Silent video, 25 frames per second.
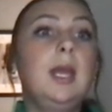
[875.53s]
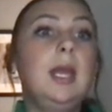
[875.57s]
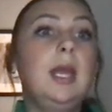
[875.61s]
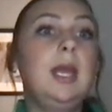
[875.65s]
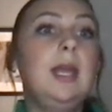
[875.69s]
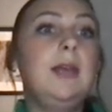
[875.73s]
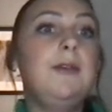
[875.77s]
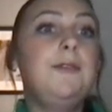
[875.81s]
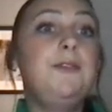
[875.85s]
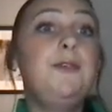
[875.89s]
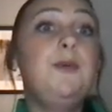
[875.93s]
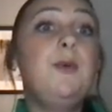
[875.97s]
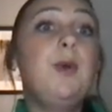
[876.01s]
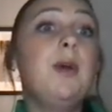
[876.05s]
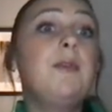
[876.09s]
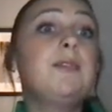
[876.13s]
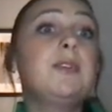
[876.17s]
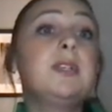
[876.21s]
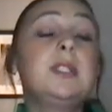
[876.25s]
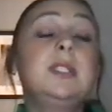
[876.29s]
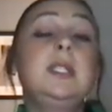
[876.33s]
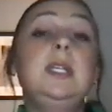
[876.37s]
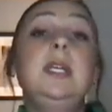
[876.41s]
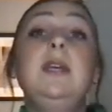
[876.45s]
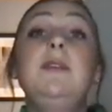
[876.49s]
If you have
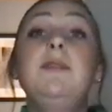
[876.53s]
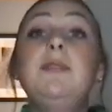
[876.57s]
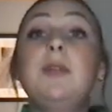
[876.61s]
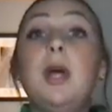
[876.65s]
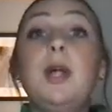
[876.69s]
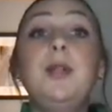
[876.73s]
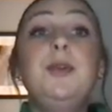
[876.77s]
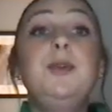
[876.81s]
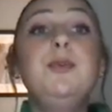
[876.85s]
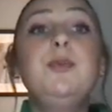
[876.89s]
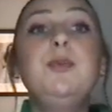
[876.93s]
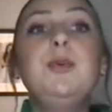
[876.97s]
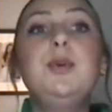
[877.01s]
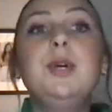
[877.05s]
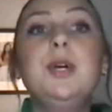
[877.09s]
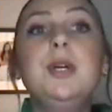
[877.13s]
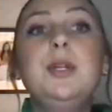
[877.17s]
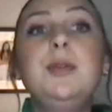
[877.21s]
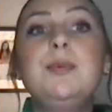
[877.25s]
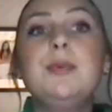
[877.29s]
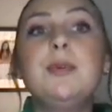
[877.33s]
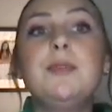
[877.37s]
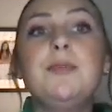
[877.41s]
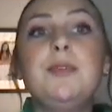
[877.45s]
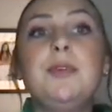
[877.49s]
received a new
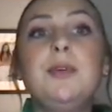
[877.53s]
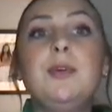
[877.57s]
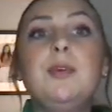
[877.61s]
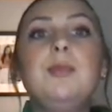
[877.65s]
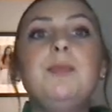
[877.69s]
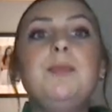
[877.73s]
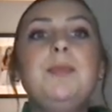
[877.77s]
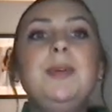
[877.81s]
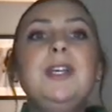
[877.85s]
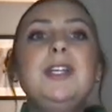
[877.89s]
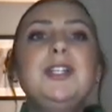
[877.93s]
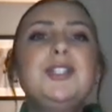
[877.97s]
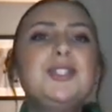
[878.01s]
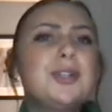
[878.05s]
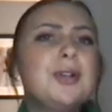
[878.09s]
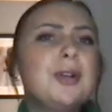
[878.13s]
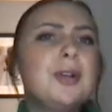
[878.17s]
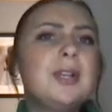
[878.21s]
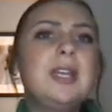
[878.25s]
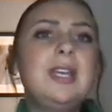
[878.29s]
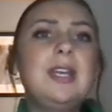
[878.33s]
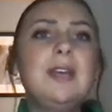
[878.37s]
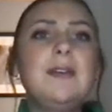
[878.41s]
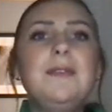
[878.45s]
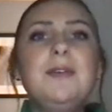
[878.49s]
good review, be sure to
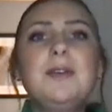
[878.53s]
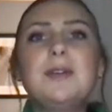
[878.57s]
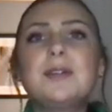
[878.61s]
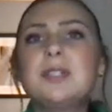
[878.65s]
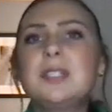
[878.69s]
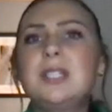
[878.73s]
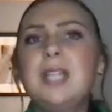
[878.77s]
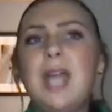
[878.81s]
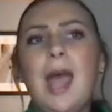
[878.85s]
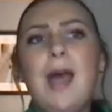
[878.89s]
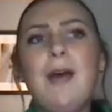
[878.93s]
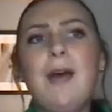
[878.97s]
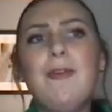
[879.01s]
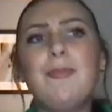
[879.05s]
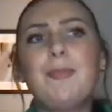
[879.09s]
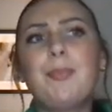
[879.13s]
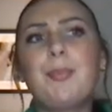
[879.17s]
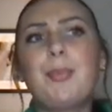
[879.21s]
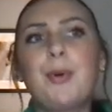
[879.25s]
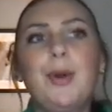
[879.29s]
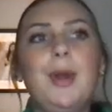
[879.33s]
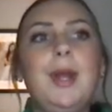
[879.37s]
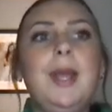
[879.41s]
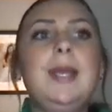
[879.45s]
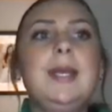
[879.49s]
give your staff
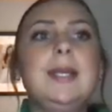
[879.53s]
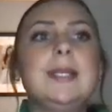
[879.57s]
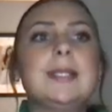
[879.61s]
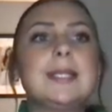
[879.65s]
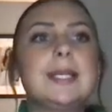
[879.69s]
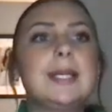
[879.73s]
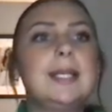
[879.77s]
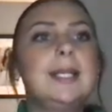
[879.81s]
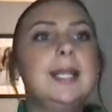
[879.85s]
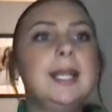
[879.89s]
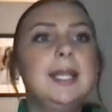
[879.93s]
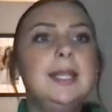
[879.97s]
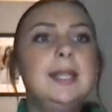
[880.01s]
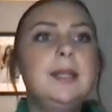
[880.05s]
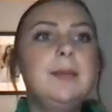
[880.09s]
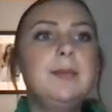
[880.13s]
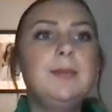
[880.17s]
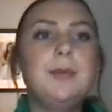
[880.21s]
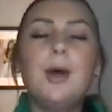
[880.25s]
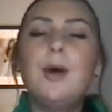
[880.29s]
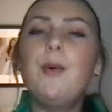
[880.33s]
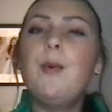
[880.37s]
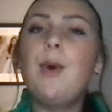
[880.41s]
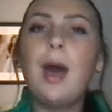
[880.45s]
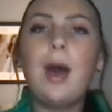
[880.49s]
praise and let them
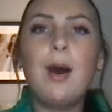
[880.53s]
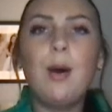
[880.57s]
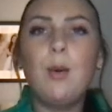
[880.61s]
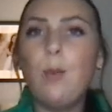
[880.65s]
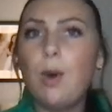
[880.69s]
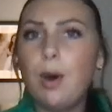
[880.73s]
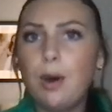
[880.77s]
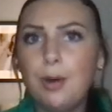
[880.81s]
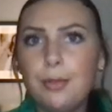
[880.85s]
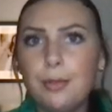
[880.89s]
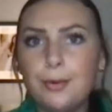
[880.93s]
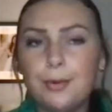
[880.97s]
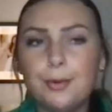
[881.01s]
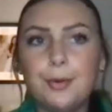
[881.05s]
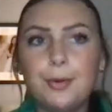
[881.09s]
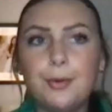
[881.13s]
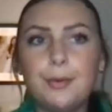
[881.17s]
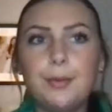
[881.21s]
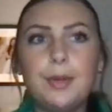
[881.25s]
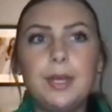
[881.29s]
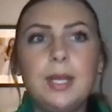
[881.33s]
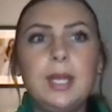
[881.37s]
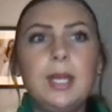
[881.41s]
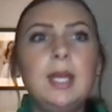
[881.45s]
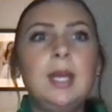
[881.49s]
know how well they're
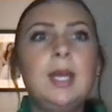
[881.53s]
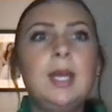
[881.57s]
doing.